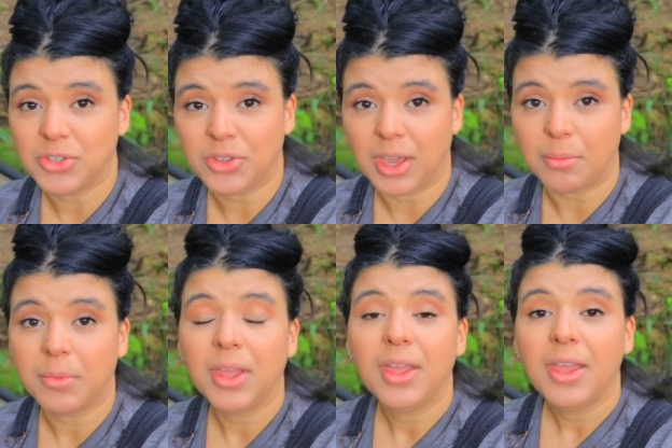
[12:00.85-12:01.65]
to them.
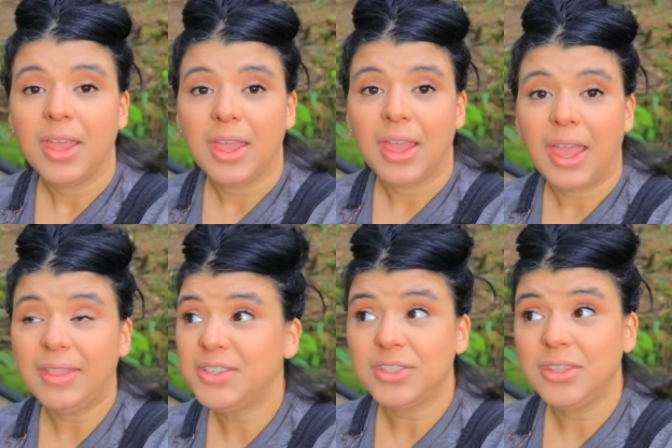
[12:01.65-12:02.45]

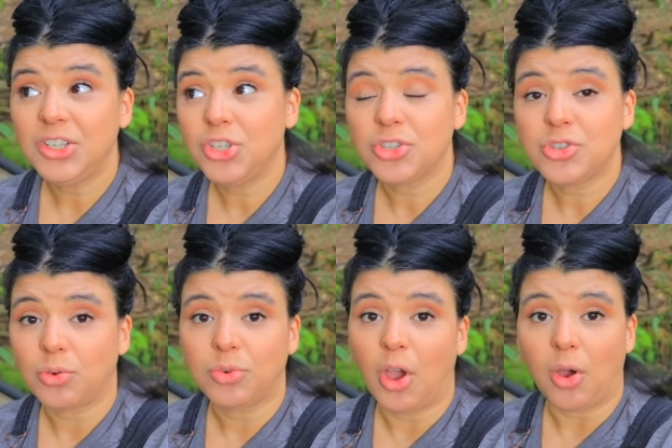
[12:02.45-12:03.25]
And they just
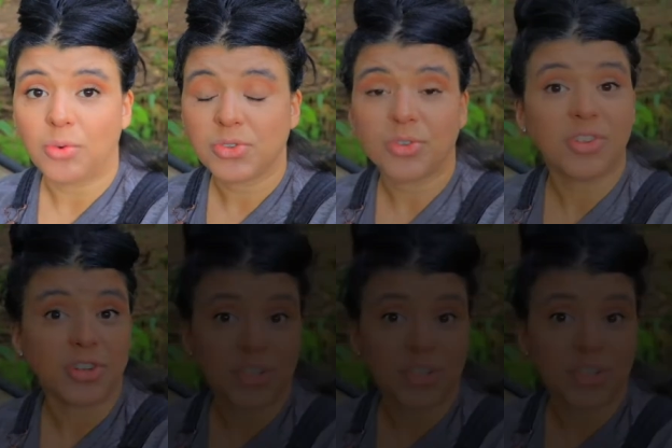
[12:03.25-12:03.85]
don't know, so they're